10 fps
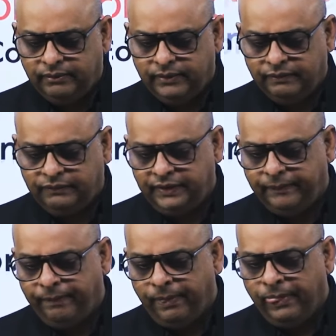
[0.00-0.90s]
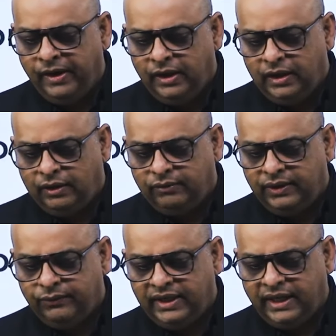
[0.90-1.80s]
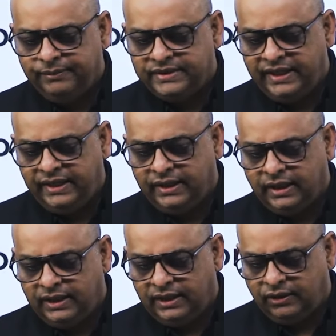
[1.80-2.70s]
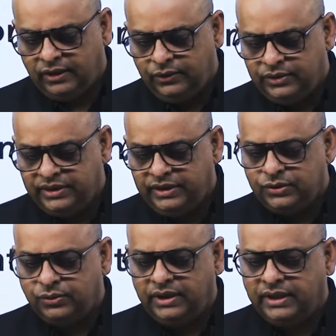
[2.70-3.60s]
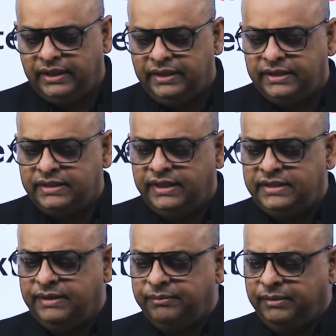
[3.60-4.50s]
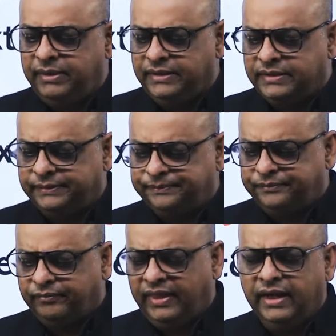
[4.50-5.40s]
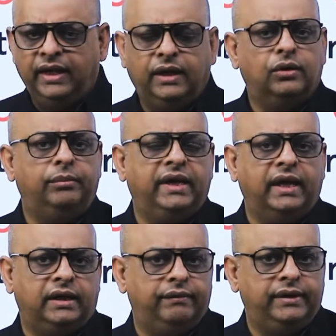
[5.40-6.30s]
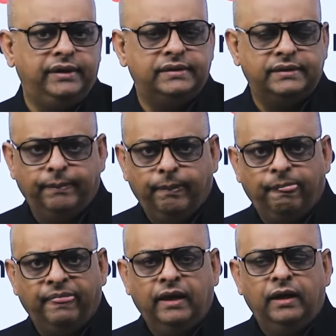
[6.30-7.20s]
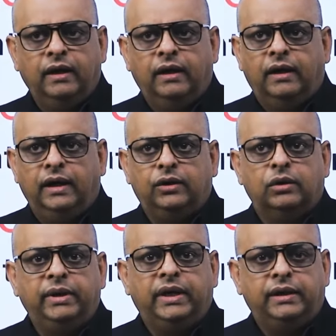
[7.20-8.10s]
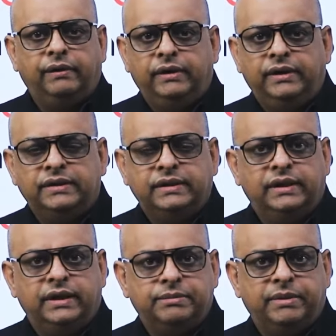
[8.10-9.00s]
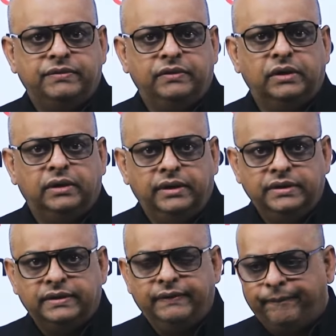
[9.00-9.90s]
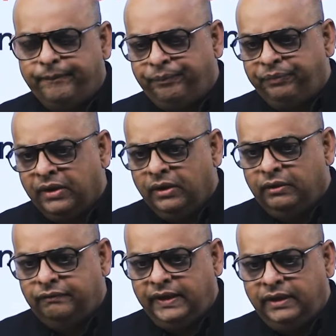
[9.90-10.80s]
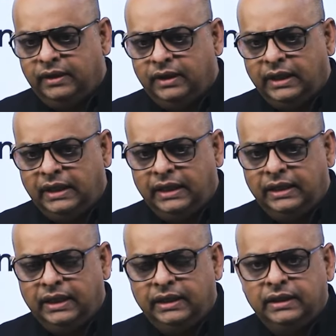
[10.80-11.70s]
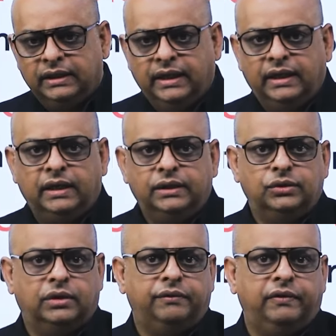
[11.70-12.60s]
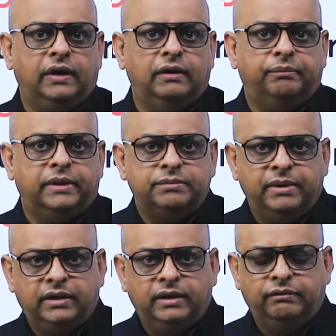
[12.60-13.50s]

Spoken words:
Fine. Now, when I'm saying or using this word context, it simply means the economic activities in a specific region, fine, and their geographical perspective